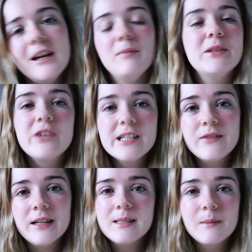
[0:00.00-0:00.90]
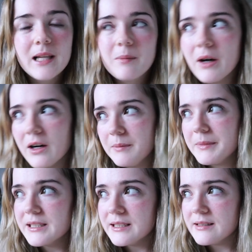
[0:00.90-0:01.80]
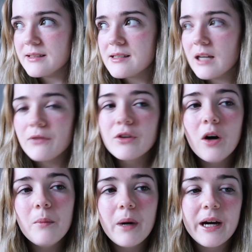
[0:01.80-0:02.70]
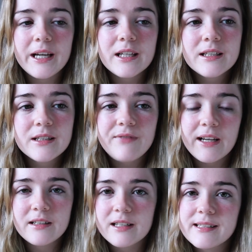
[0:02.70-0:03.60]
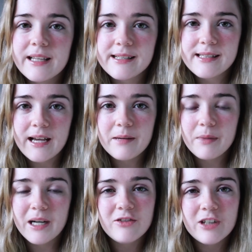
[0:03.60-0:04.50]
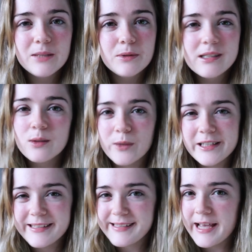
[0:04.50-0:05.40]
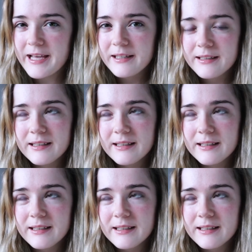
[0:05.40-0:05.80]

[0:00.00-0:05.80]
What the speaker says: I've been trying to find some clip art because I've got my Valentine's Day set, but I really wanted a winter set